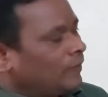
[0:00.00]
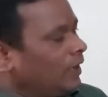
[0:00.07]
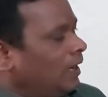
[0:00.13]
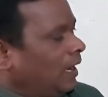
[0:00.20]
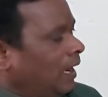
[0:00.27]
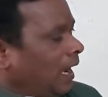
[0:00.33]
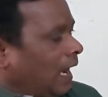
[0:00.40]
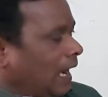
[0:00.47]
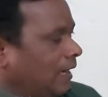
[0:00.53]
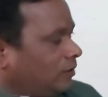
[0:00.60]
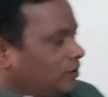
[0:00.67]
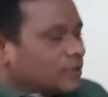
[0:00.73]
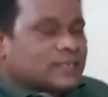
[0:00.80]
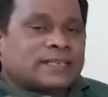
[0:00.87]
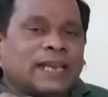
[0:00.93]
And the
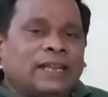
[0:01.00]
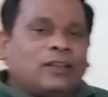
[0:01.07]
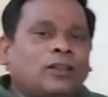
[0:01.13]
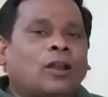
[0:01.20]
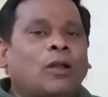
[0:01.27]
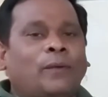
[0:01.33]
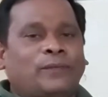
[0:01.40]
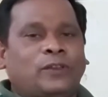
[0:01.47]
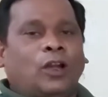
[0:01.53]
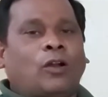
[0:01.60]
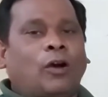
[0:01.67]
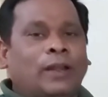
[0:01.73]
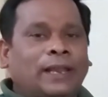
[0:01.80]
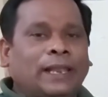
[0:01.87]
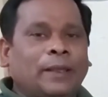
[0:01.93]
center of the
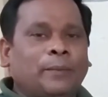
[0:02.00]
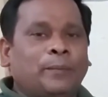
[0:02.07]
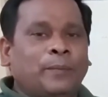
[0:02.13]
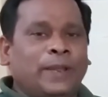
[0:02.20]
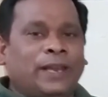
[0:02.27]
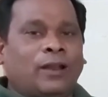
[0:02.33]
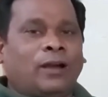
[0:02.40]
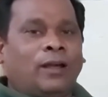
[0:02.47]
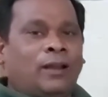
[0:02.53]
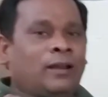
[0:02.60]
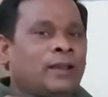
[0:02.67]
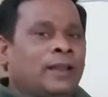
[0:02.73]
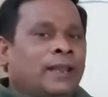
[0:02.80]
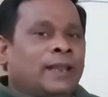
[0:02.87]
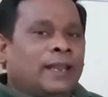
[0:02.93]
concave mirror
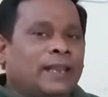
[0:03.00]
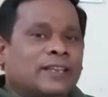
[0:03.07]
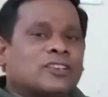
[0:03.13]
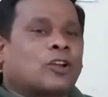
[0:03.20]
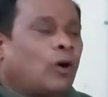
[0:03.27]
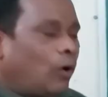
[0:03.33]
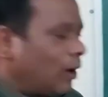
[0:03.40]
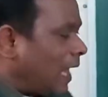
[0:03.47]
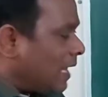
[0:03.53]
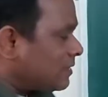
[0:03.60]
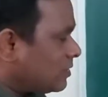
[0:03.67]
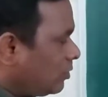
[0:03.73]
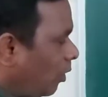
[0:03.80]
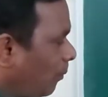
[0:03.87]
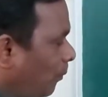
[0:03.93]
is called as the
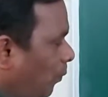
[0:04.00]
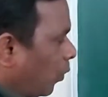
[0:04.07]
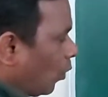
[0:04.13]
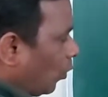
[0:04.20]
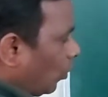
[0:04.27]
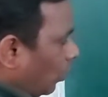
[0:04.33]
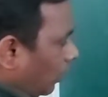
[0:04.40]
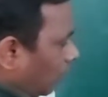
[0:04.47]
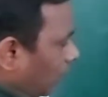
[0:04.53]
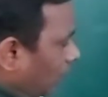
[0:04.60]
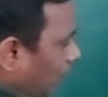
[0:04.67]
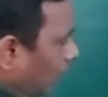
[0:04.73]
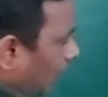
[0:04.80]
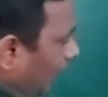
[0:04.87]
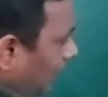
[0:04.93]
pole,
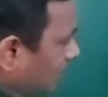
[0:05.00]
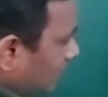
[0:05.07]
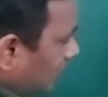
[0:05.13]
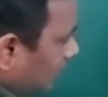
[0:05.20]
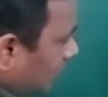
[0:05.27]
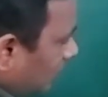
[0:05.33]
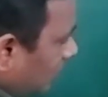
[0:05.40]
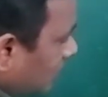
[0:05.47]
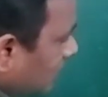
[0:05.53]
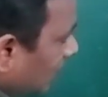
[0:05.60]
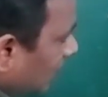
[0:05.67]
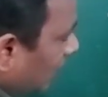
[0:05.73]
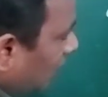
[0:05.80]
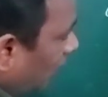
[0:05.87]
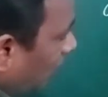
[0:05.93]
right? The
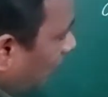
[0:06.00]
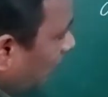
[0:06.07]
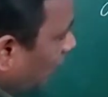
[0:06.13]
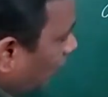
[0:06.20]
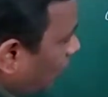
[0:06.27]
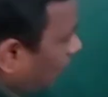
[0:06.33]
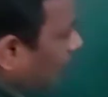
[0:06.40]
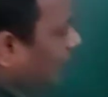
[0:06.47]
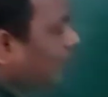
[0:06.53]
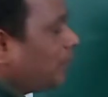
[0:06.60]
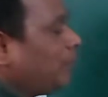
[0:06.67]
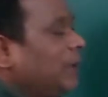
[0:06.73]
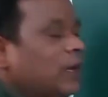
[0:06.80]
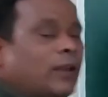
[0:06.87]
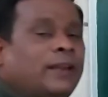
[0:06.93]
center of the concave
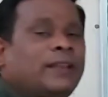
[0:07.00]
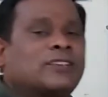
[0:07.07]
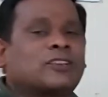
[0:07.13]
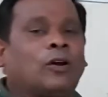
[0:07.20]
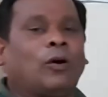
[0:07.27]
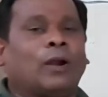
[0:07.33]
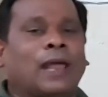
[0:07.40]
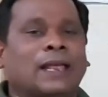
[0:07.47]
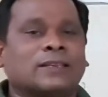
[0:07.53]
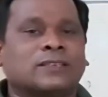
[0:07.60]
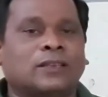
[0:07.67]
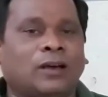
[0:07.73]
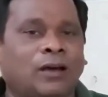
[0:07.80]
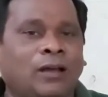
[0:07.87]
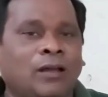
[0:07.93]
mirror is called as
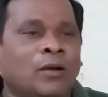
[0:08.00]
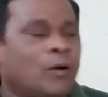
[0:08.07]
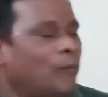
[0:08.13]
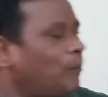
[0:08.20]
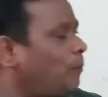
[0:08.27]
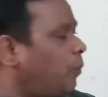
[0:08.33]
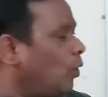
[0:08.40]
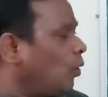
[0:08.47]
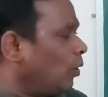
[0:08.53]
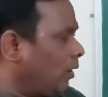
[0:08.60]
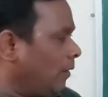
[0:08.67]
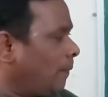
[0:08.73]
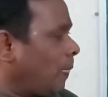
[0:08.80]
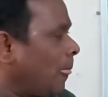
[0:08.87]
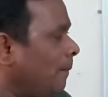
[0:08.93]
the pole.
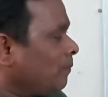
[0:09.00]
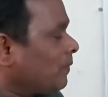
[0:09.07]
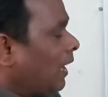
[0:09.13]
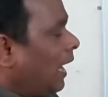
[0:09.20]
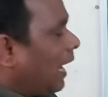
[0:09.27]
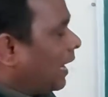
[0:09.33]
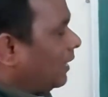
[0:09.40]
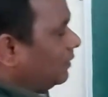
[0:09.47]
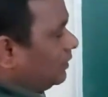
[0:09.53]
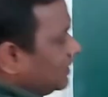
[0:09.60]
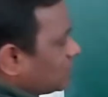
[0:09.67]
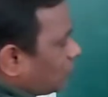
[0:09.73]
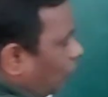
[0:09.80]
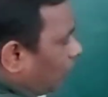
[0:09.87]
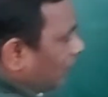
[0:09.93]
And this
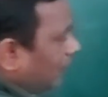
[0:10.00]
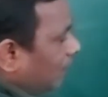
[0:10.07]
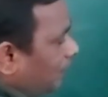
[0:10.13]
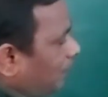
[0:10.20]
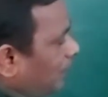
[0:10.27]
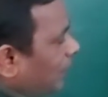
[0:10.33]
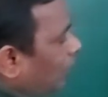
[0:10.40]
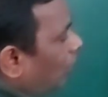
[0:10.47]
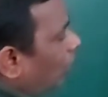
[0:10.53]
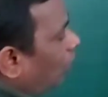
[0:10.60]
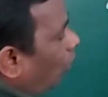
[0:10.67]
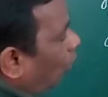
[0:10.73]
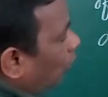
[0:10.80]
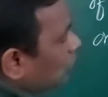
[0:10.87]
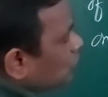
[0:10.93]
concave mirror
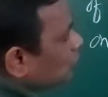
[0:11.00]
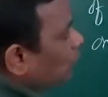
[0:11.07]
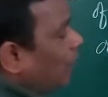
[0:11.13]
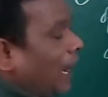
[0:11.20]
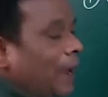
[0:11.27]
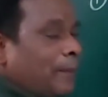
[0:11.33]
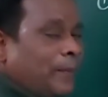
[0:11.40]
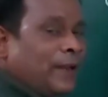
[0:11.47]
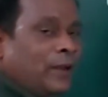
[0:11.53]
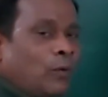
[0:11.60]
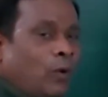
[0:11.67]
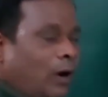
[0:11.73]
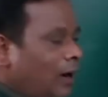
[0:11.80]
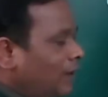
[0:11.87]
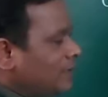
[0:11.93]
also having
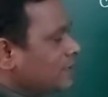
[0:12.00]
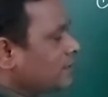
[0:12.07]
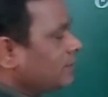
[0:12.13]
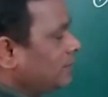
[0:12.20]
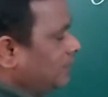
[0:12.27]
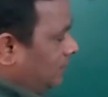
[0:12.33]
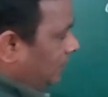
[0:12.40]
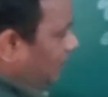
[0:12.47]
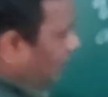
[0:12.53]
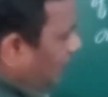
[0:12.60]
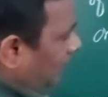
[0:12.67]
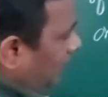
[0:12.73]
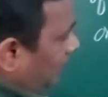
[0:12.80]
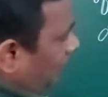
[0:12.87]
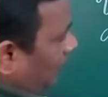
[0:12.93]
what?
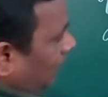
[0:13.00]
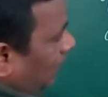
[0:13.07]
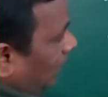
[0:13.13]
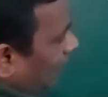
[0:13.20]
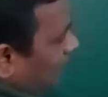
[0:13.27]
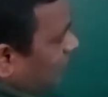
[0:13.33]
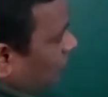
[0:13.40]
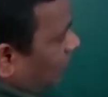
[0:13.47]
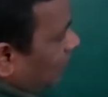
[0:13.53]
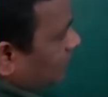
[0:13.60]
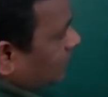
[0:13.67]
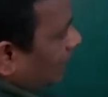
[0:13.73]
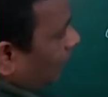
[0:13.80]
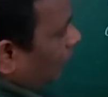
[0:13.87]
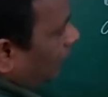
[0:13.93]
Last class I
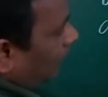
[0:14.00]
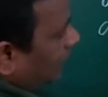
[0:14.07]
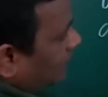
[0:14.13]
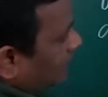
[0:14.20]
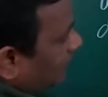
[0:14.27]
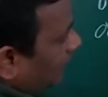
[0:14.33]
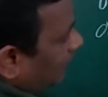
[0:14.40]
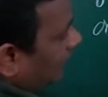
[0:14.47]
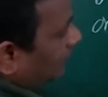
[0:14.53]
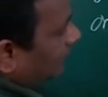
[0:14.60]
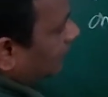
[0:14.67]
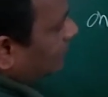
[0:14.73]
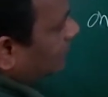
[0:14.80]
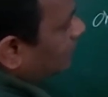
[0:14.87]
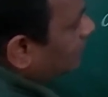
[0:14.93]
already said,
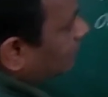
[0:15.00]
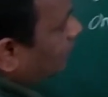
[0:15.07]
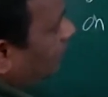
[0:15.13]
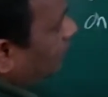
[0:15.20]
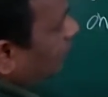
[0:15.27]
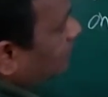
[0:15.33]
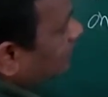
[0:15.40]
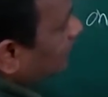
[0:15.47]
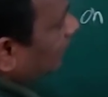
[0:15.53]
this is the center